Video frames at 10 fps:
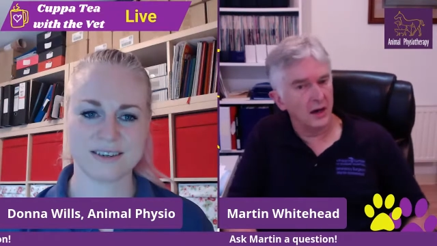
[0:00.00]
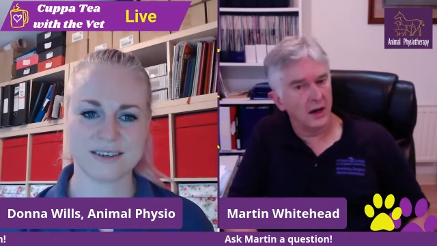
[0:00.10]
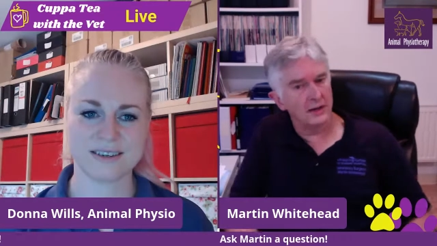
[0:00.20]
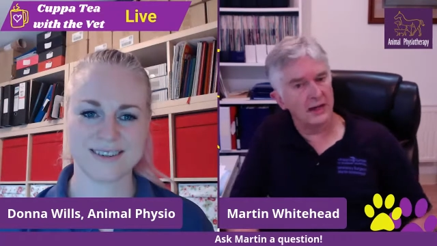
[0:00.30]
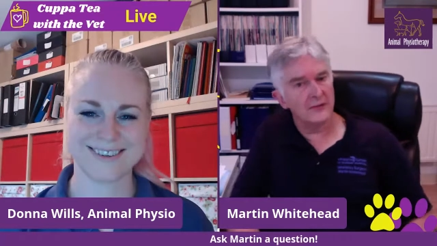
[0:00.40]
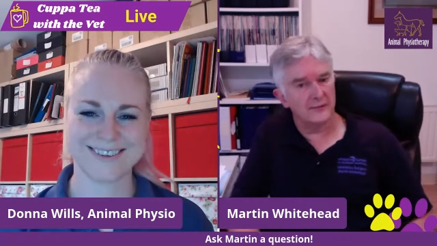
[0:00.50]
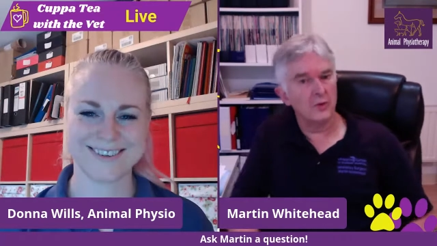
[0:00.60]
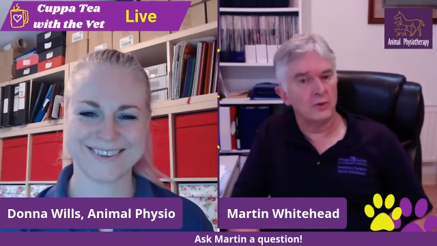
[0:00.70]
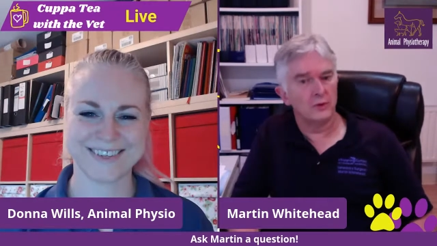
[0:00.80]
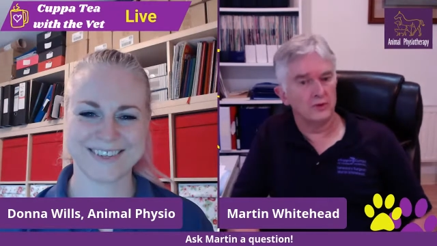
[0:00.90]
Speaker 1: I'd get
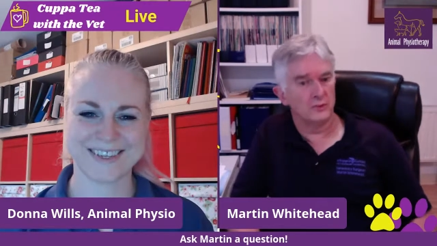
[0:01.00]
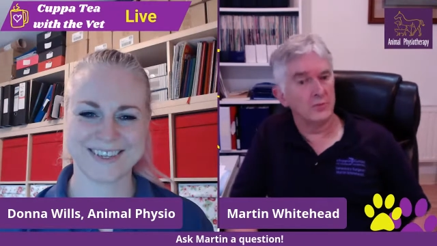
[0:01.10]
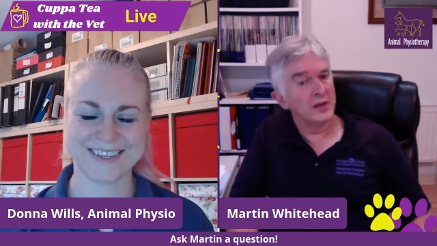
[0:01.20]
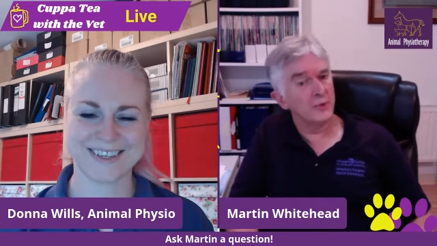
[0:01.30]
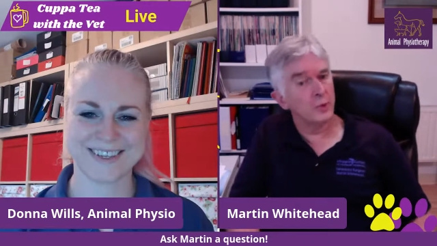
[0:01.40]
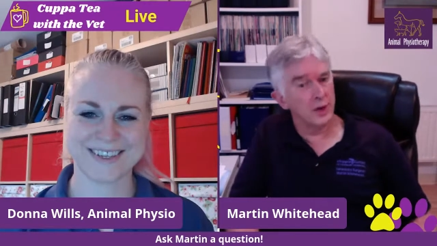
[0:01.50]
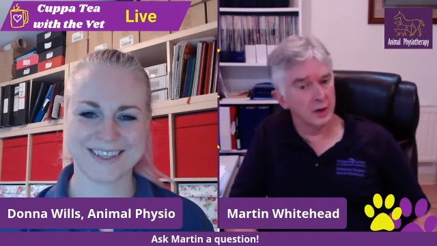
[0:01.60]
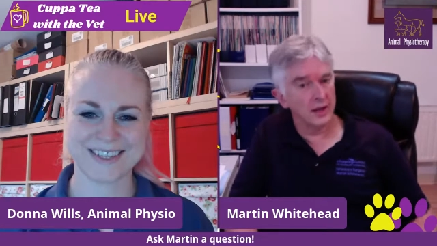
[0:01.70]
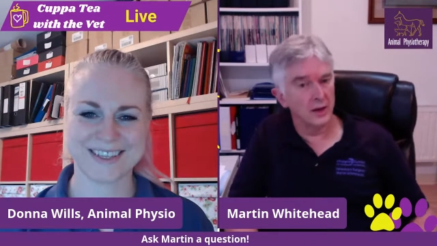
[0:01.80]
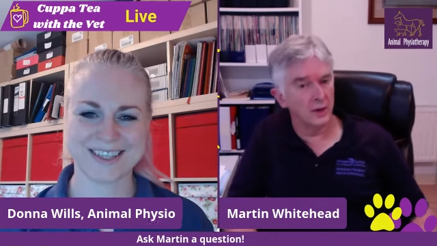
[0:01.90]
phone calls from people
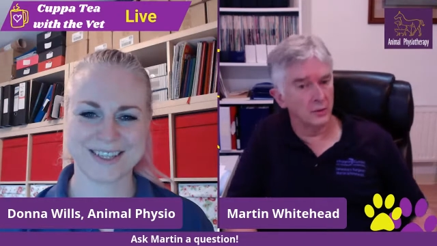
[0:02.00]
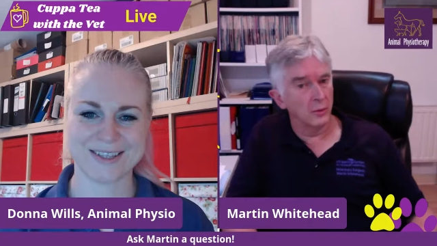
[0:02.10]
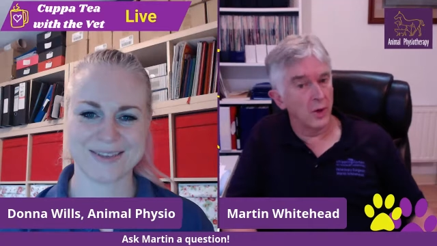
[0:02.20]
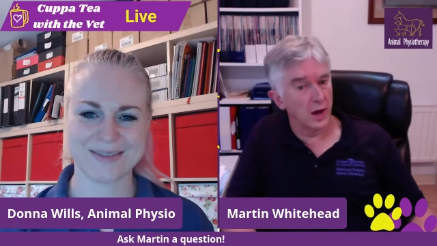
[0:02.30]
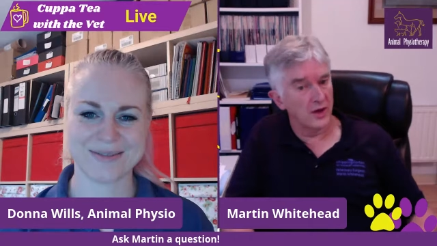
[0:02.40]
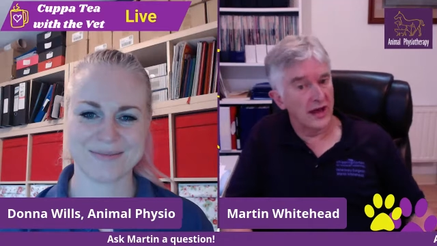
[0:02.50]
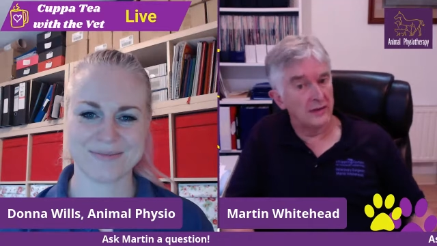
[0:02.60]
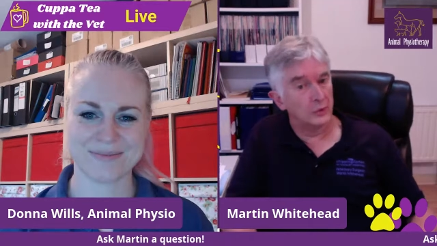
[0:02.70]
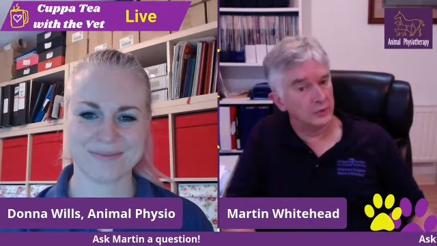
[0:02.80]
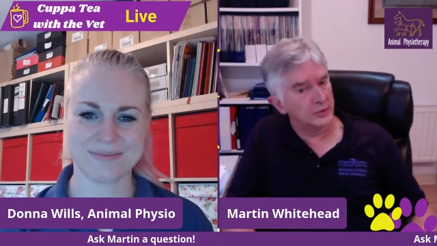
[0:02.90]
working on wild
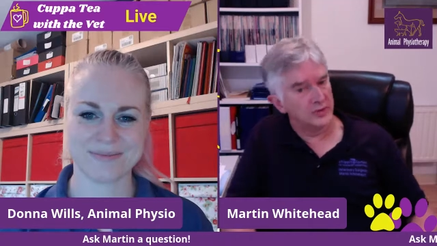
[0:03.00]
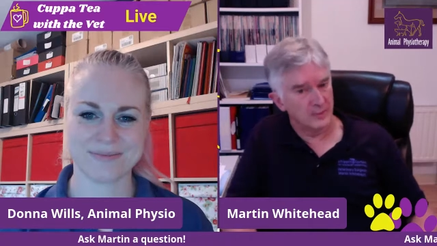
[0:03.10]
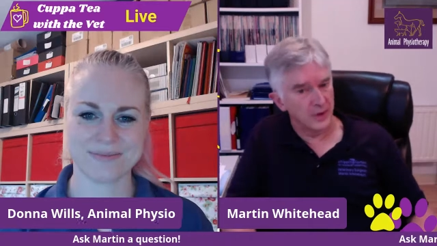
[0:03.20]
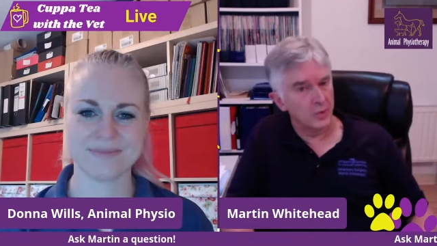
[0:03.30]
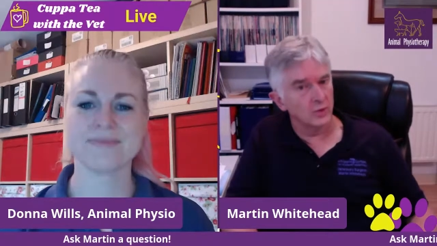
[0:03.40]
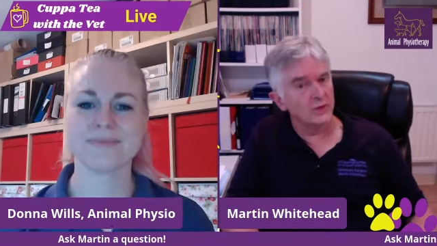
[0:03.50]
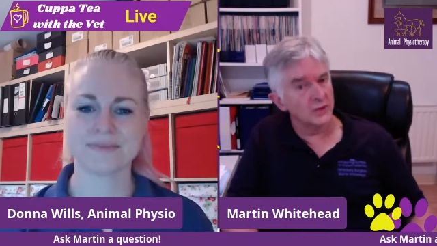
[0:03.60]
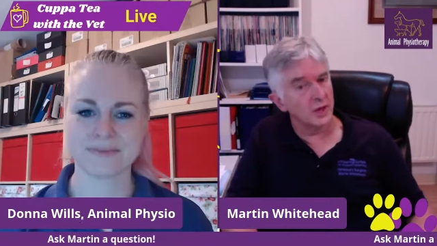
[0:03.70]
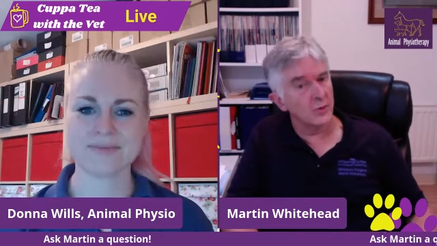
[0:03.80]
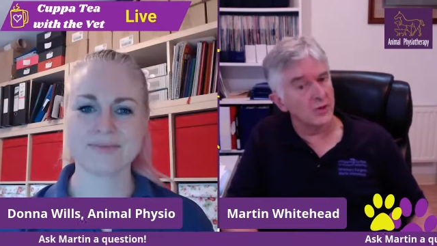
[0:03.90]
animals or something who wanted
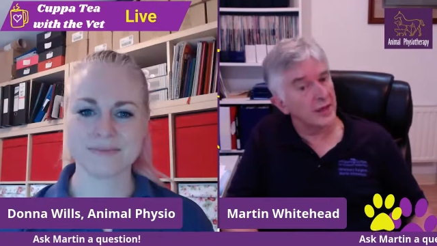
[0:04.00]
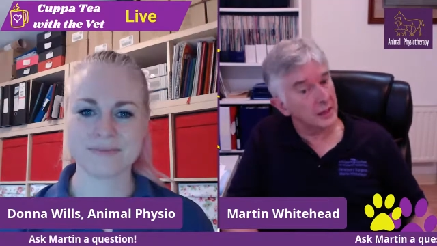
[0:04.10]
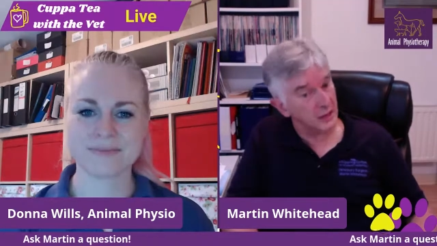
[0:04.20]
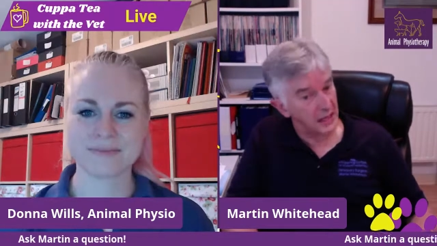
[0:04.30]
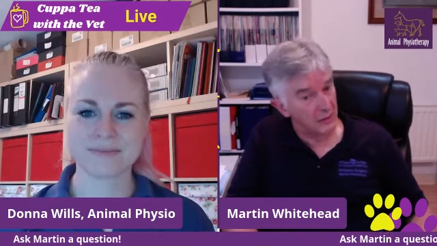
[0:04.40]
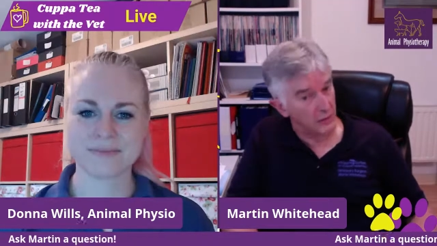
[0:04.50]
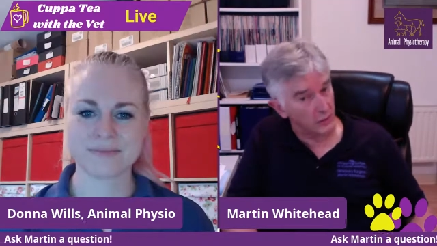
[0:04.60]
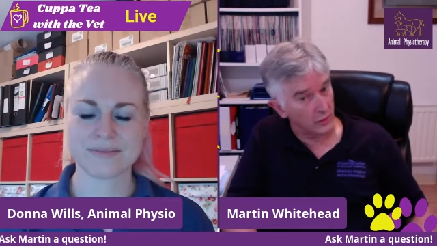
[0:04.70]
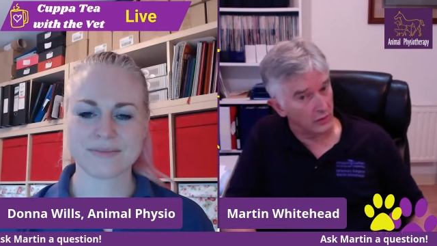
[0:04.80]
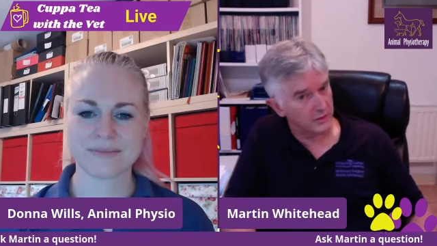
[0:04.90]
to know whether they could hear
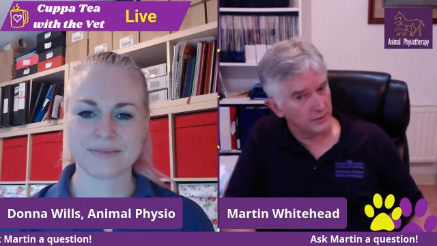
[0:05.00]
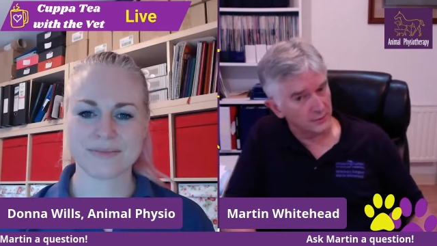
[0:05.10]
or not.